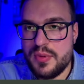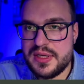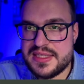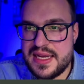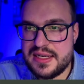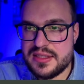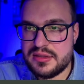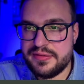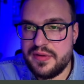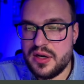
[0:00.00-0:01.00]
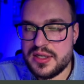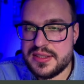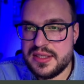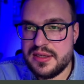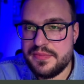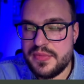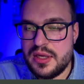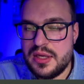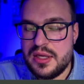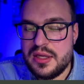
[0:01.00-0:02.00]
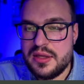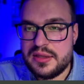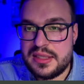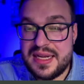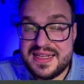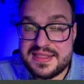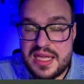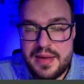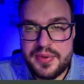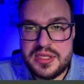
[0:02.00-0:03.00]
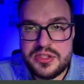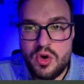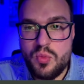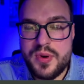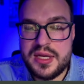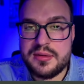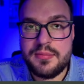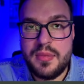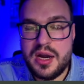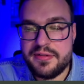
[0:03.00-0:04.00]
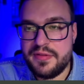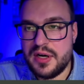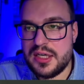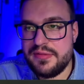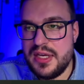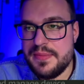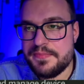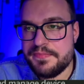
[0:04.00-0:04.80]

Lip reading: settings on the Fire Stick. The next step is open My Fire TV.